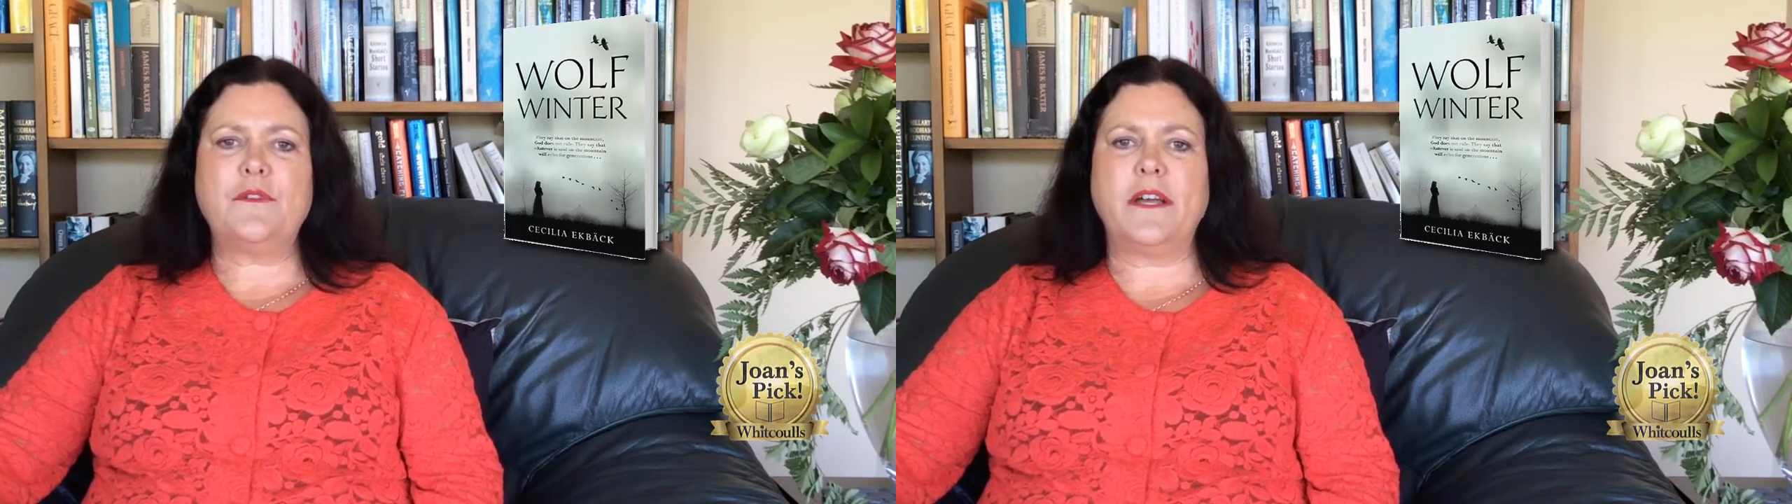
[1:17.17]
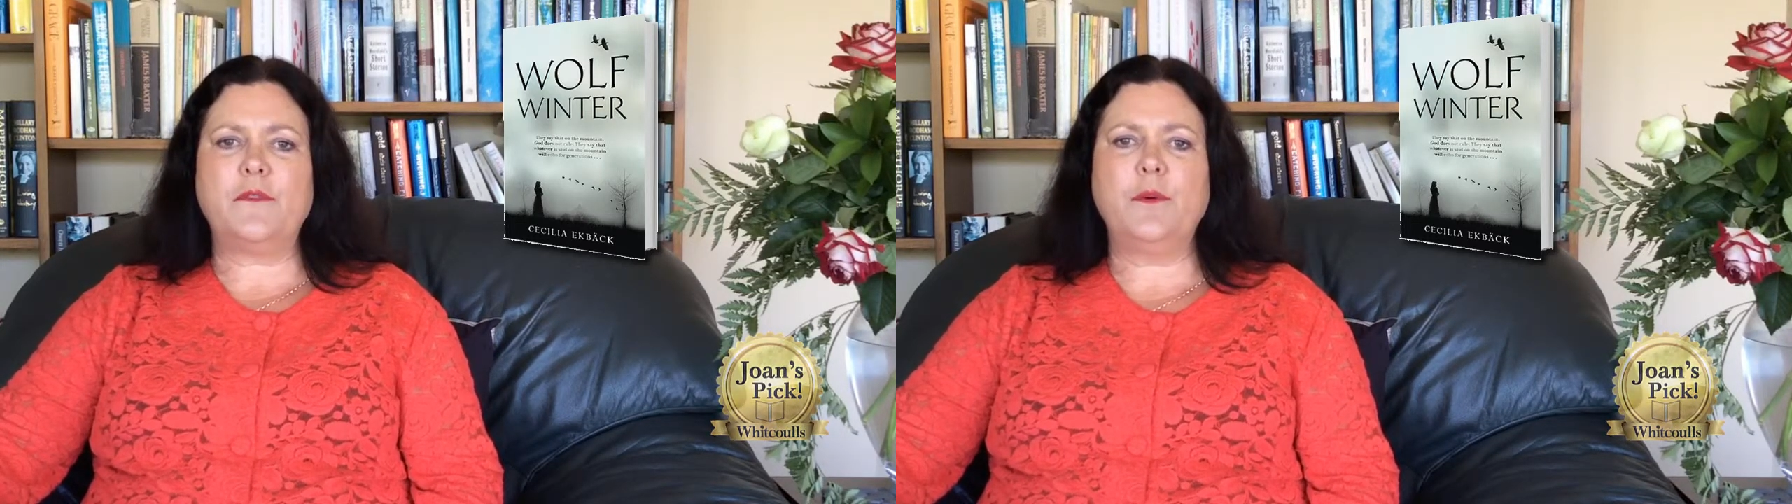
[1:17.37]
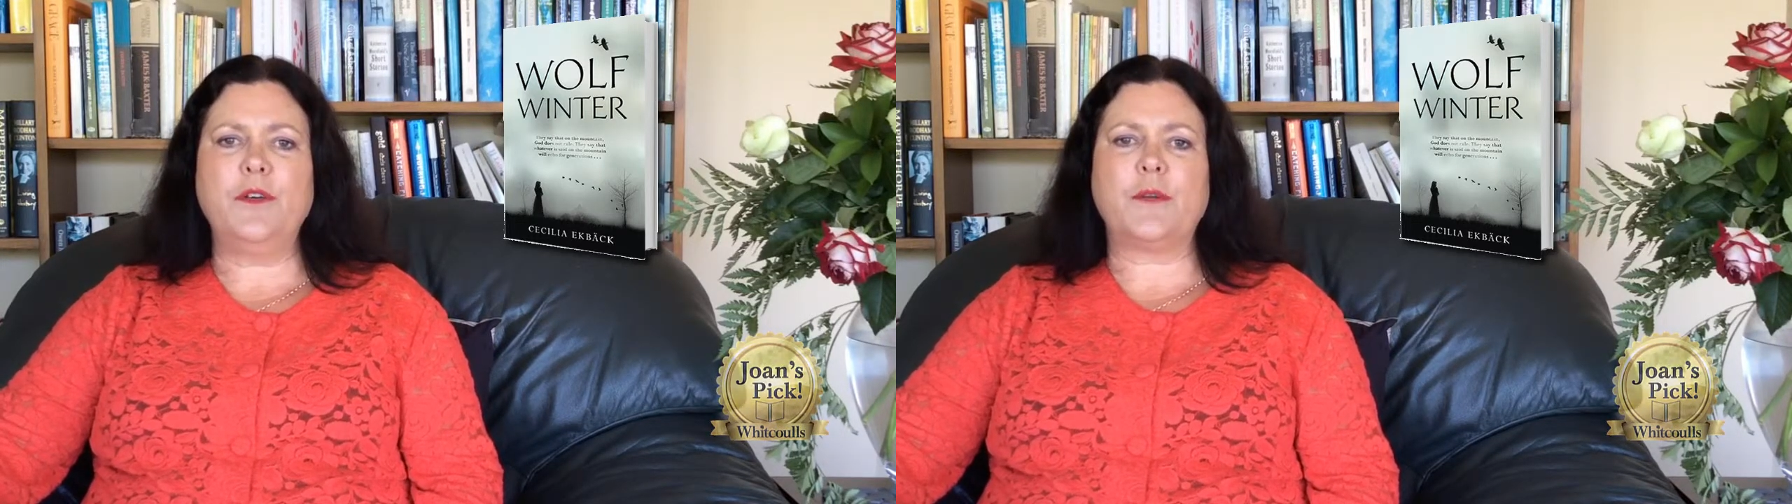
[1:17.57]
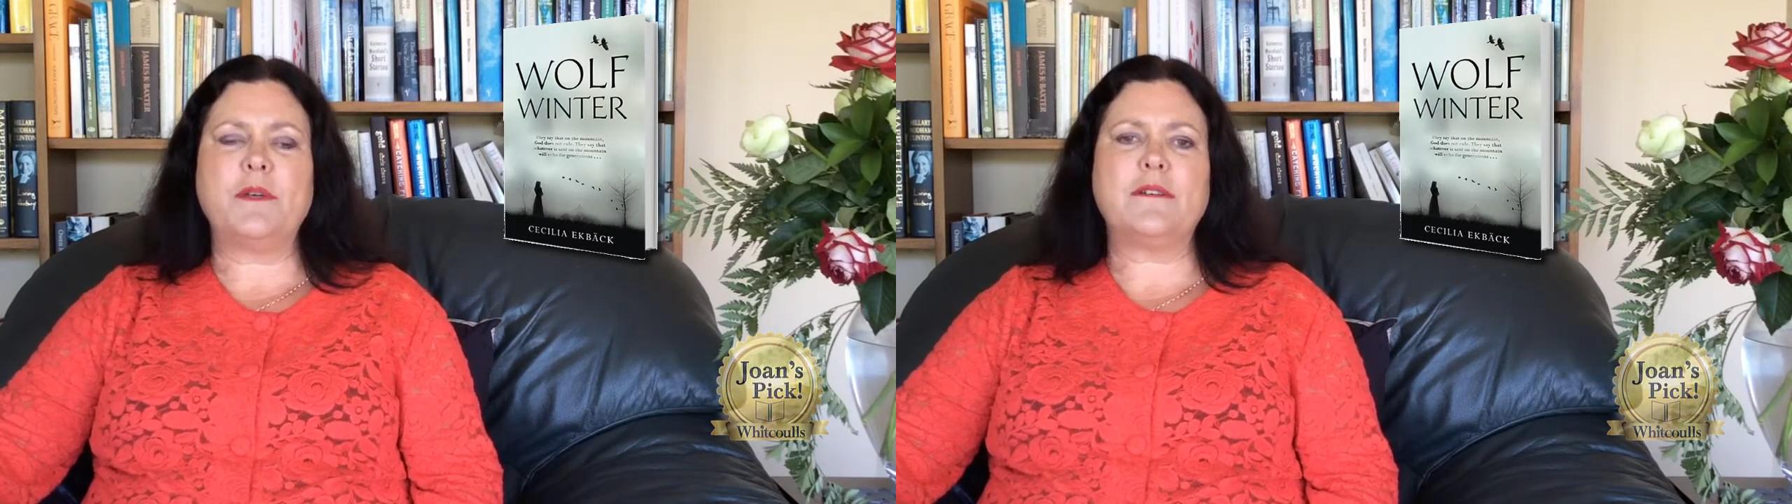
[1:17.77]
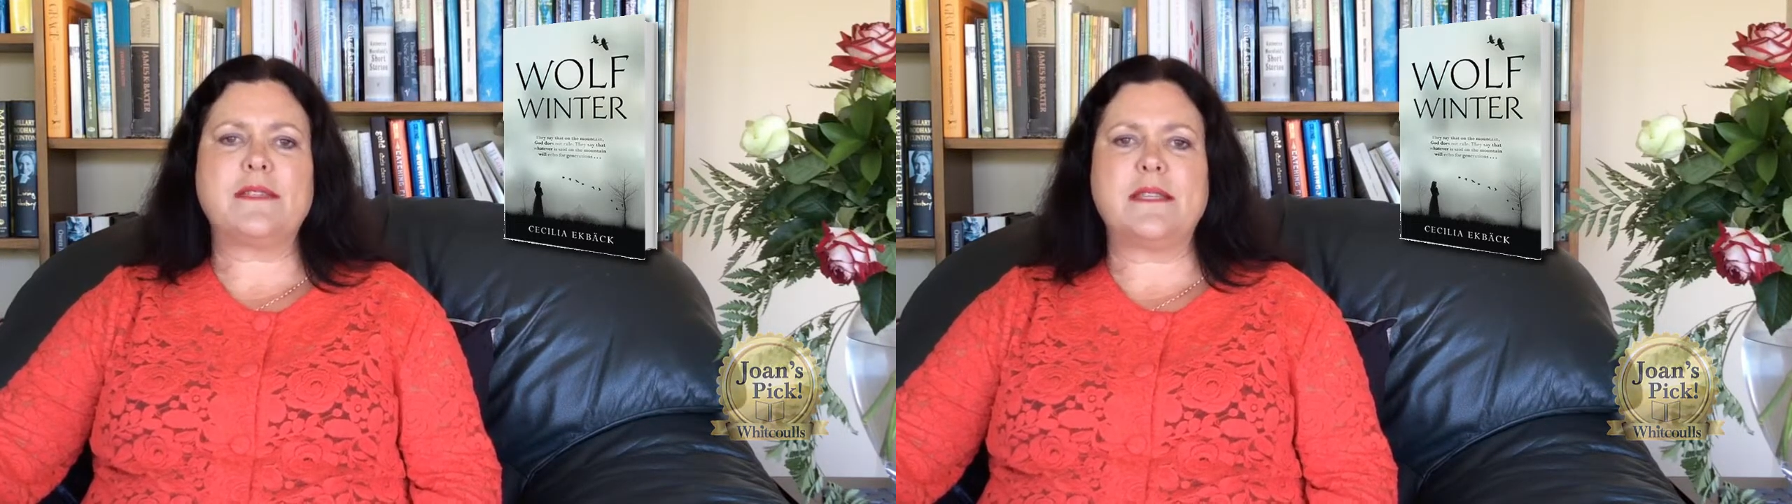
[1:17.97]
find work
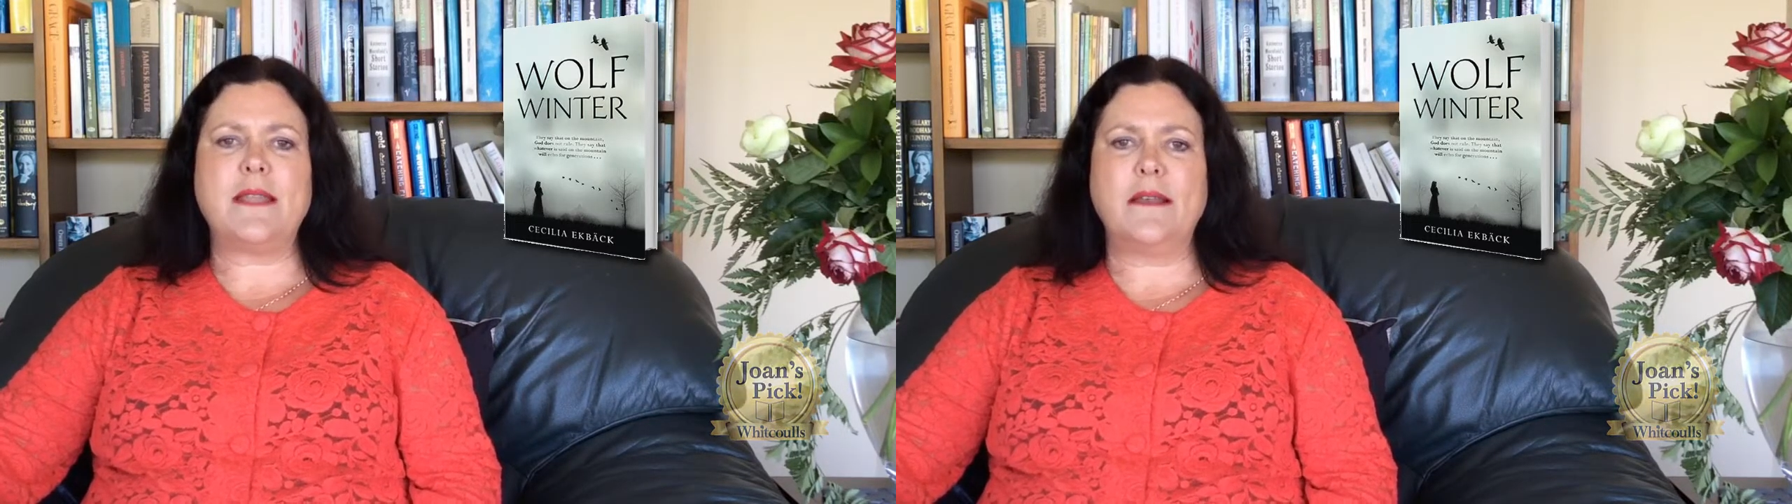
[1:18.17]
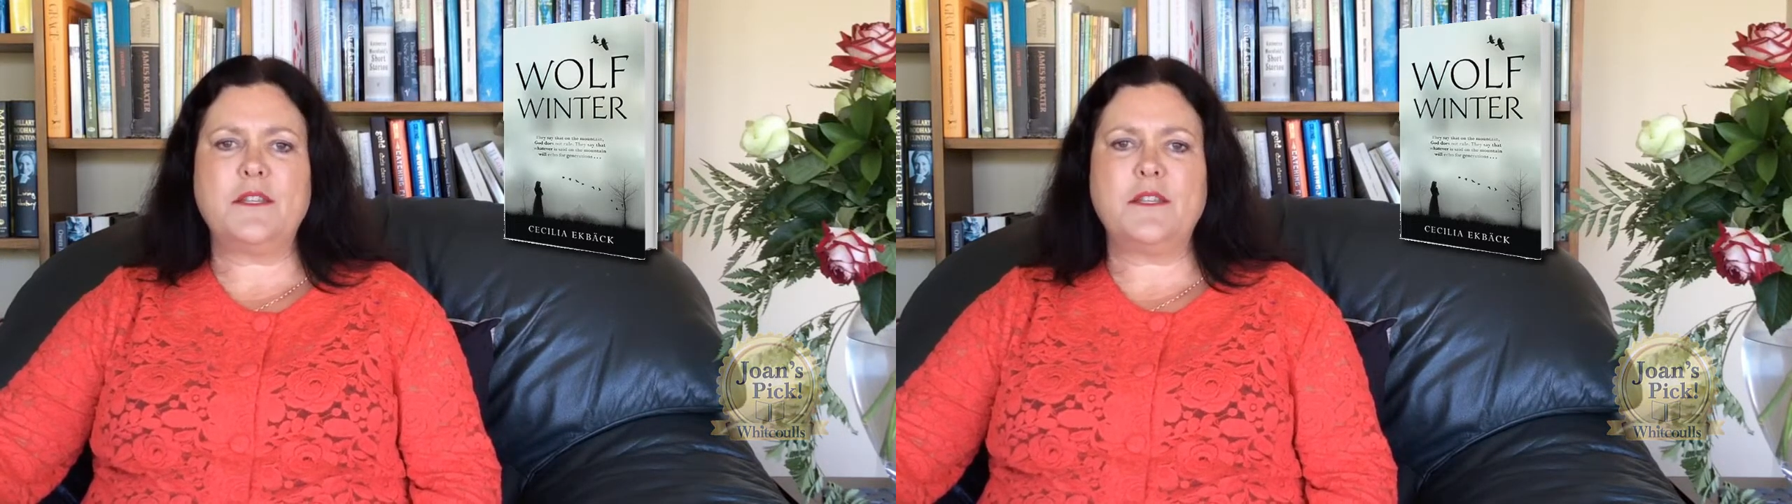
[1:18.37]
because there's none